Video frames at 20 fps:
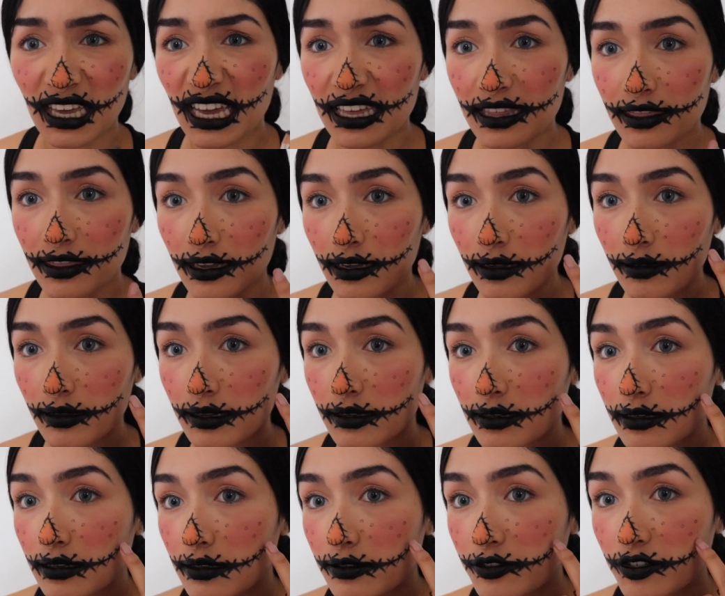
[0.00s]
I think I'm
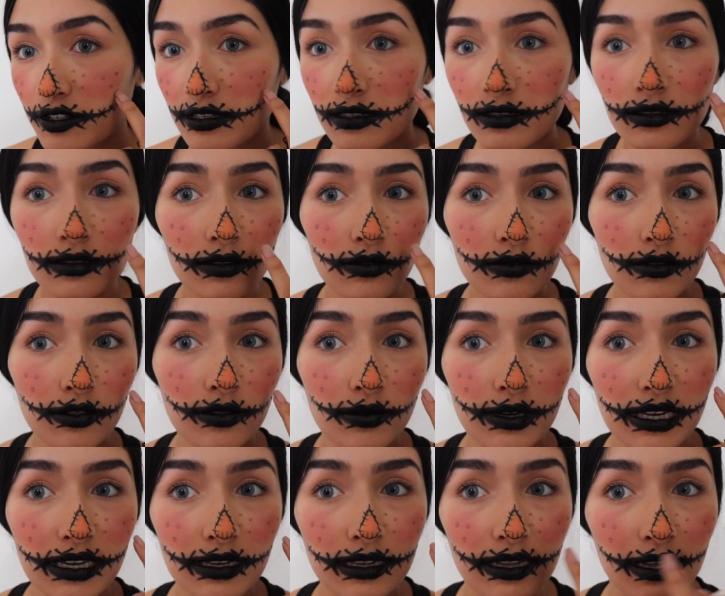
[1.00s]
gonna just do
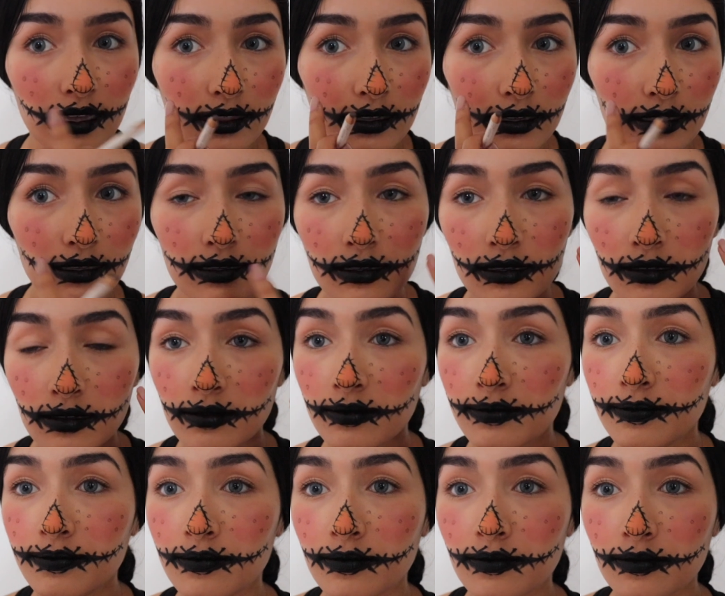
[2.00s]
3 like this.
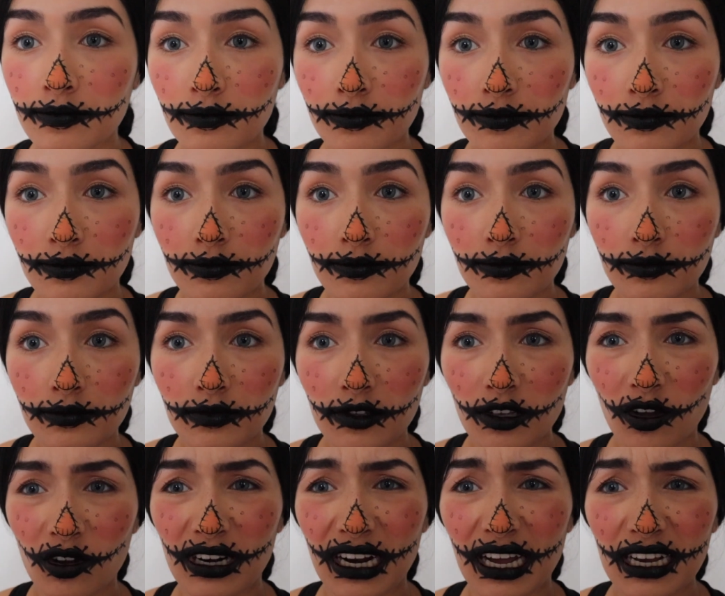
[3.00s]

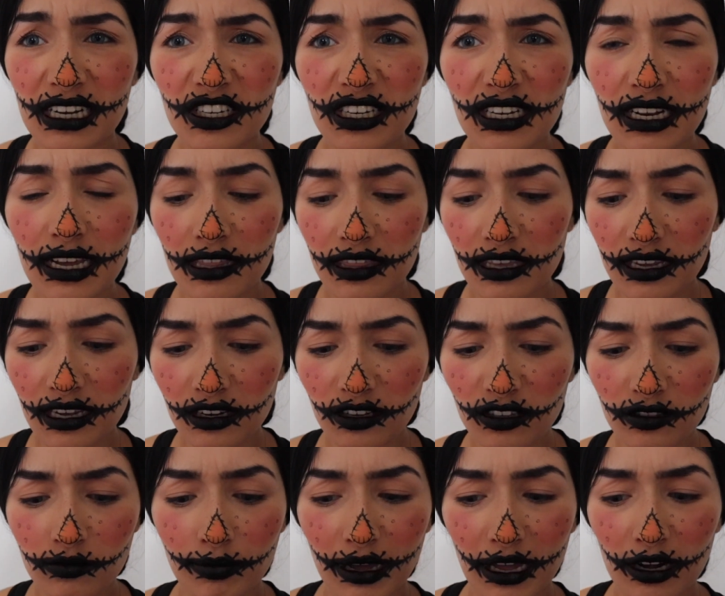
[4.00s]
Or actually, I think it
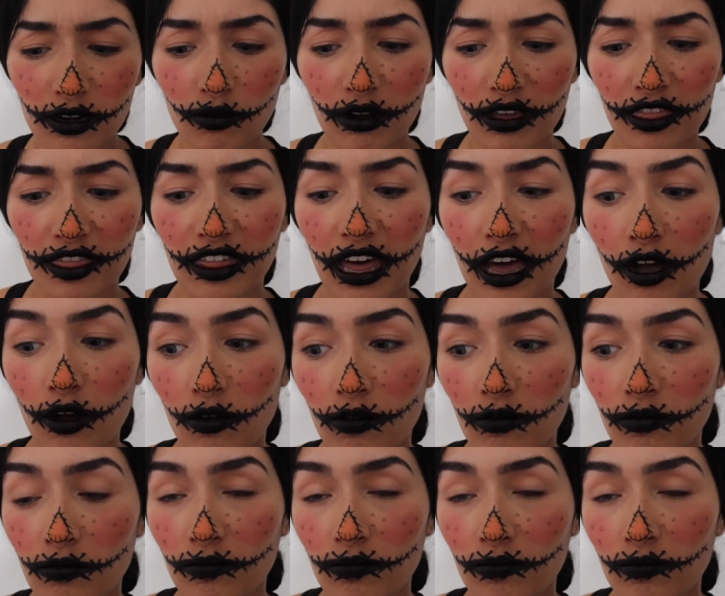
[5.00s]
looked better without.